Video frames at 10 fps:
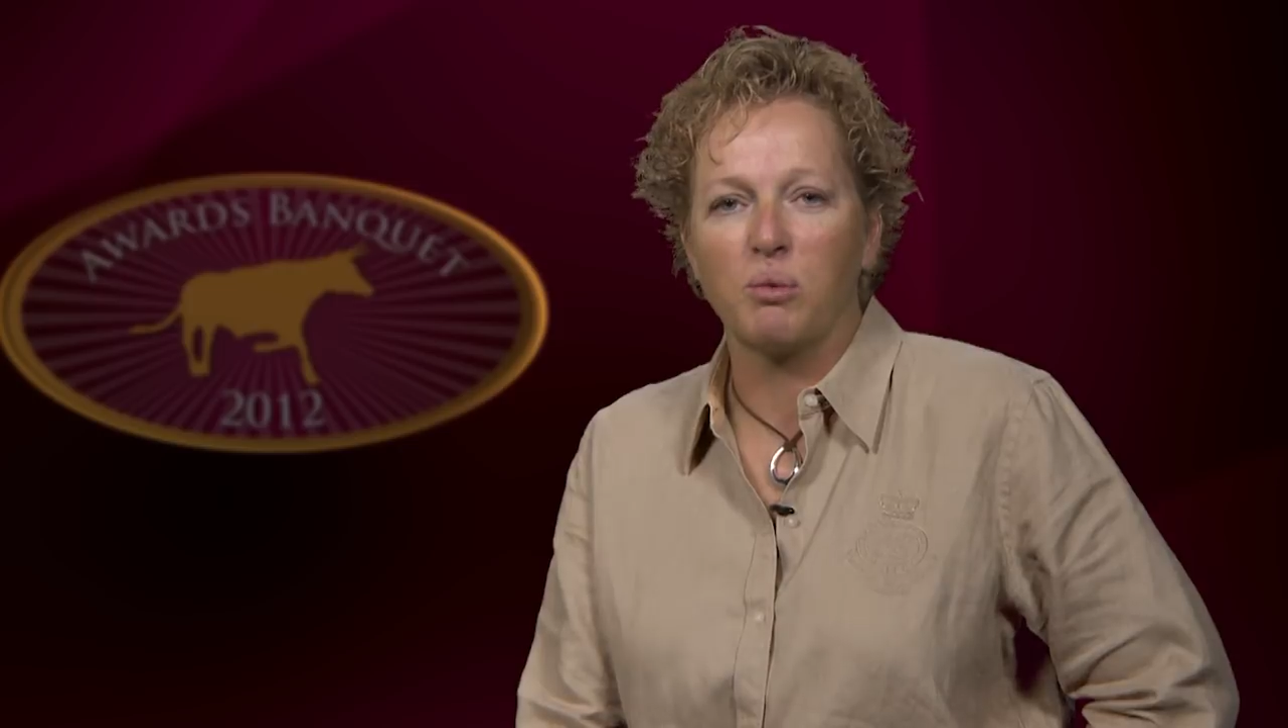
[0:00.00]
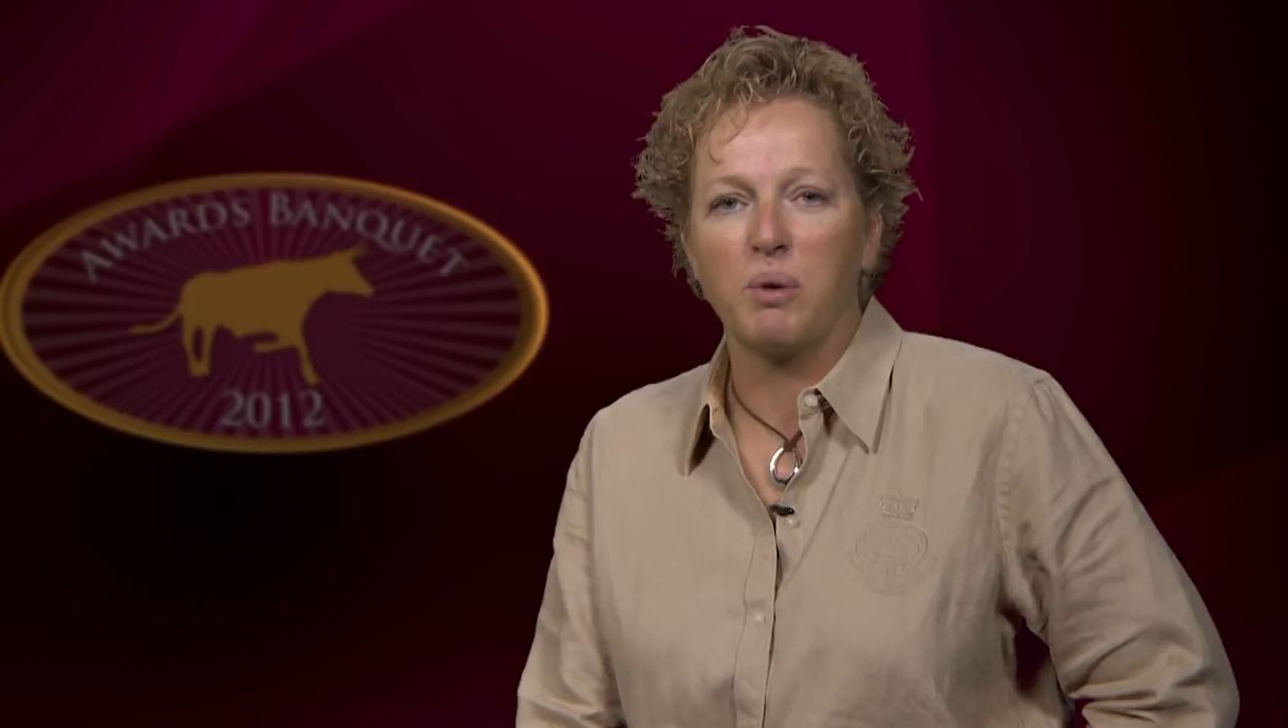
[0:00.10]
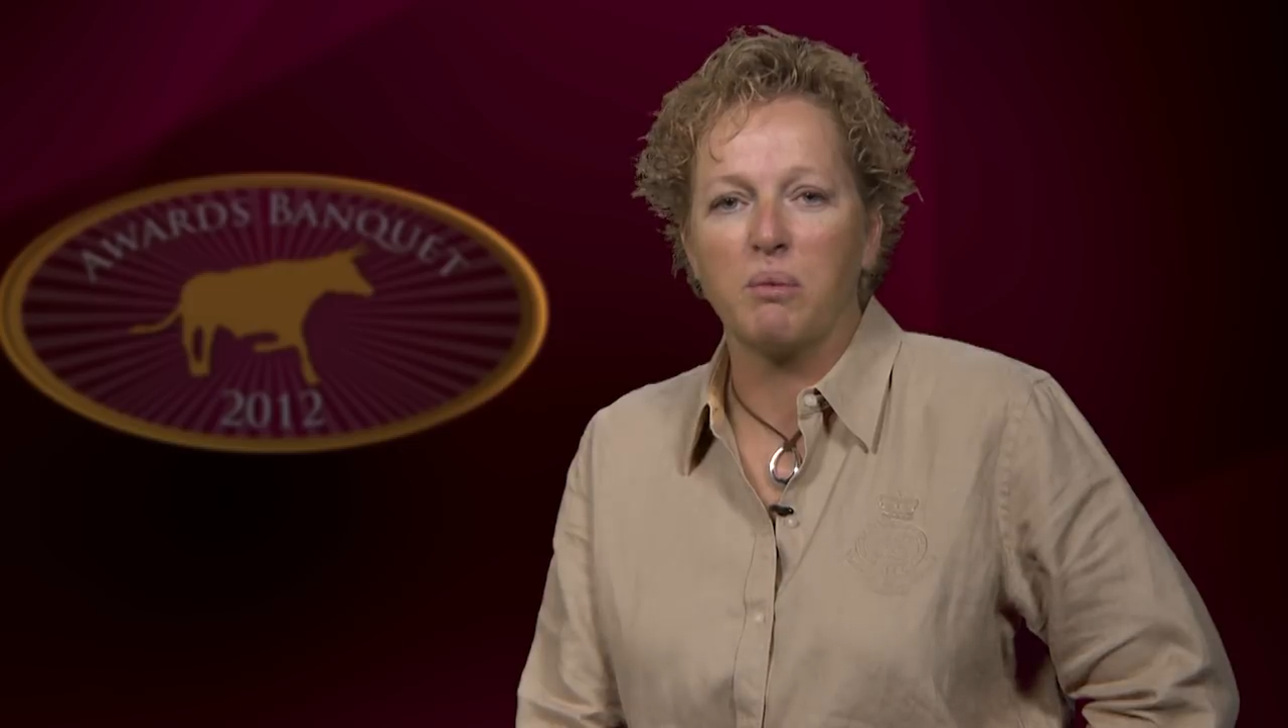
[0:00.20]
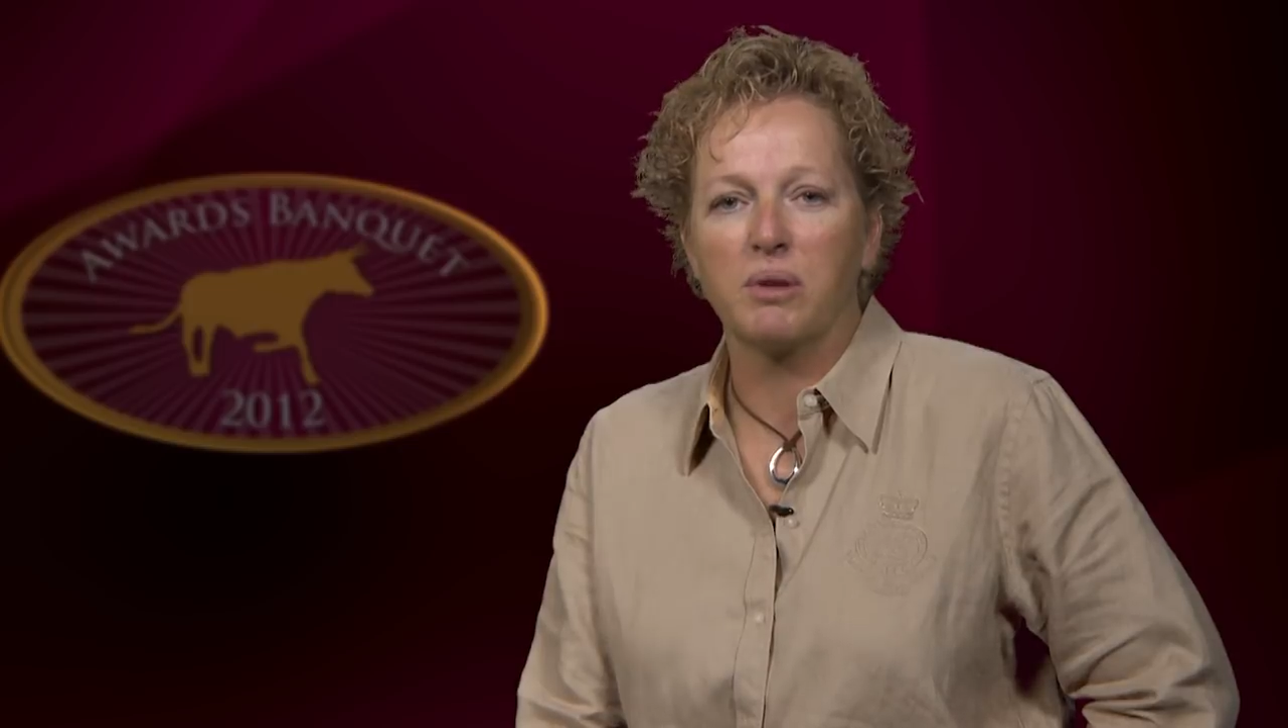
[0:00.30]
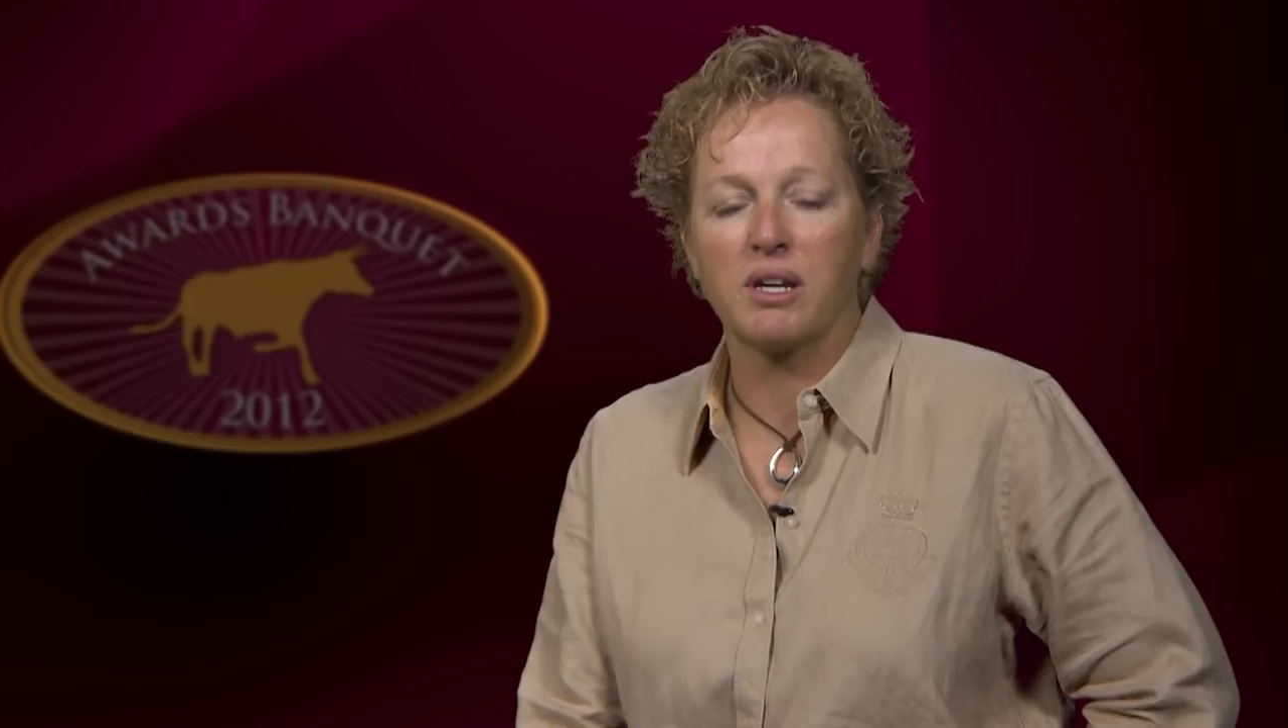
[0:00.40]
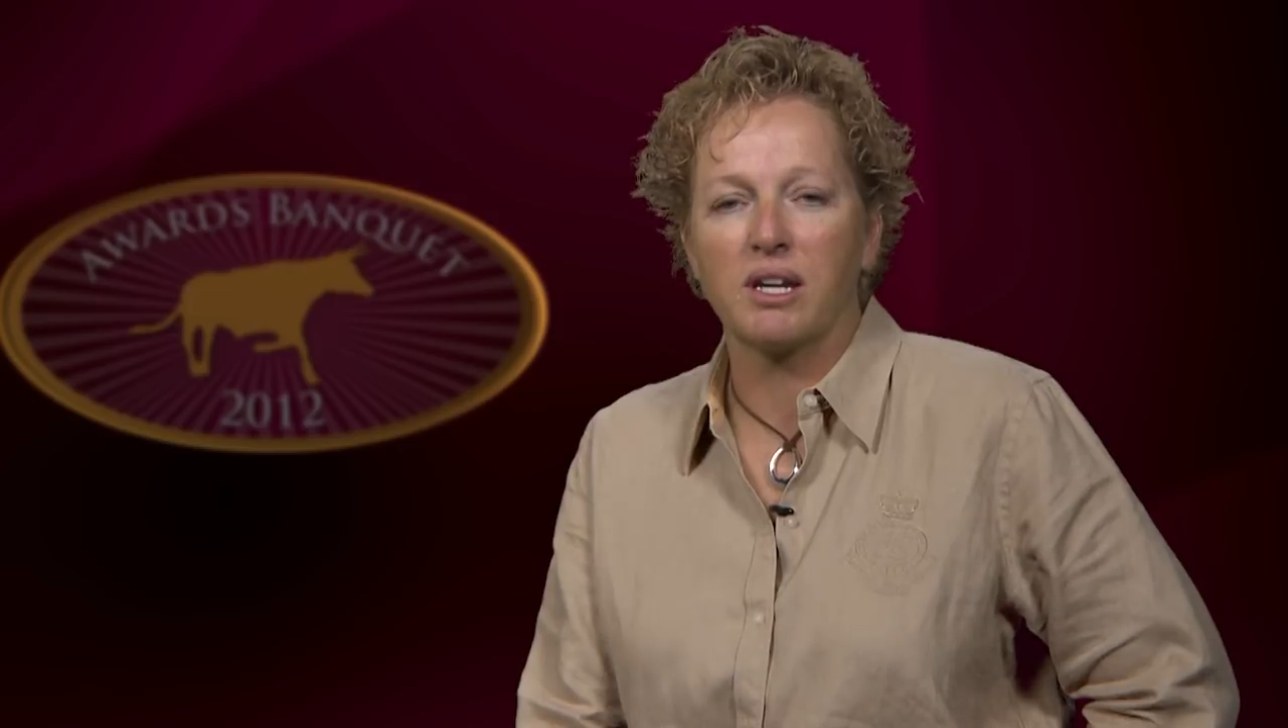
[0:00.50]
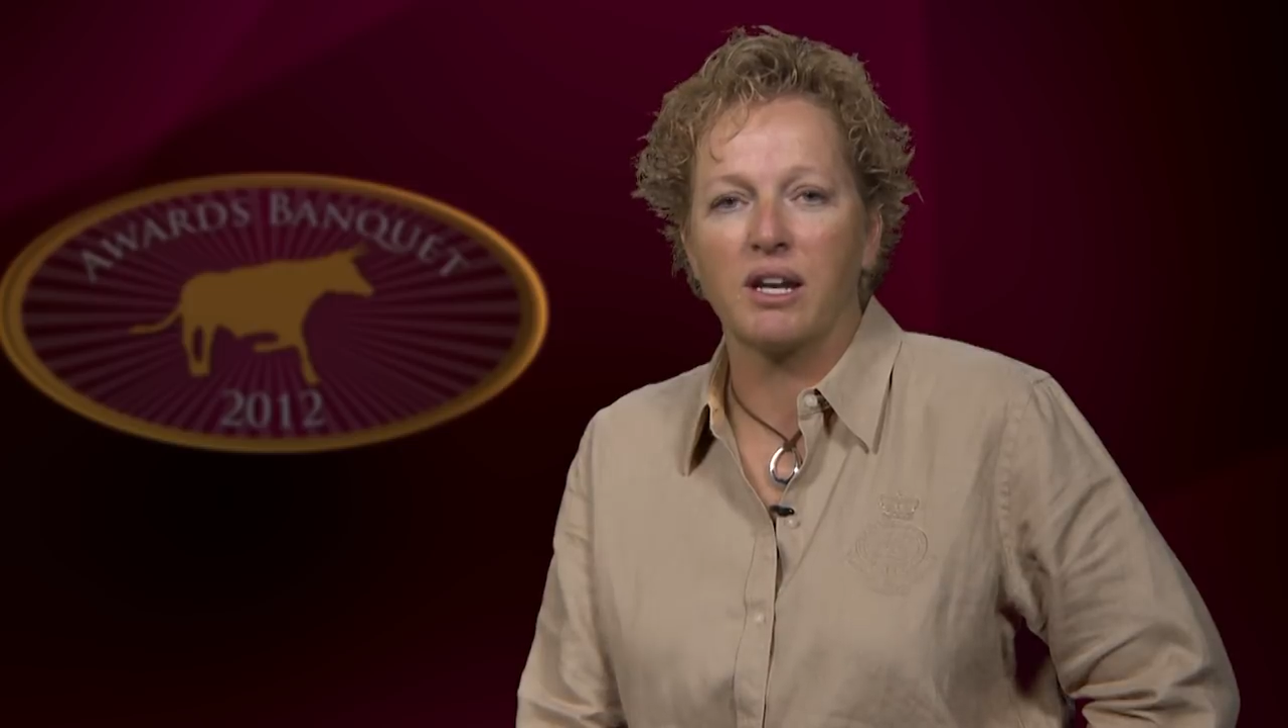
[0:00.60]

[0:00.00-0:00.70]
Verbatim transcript: Republic.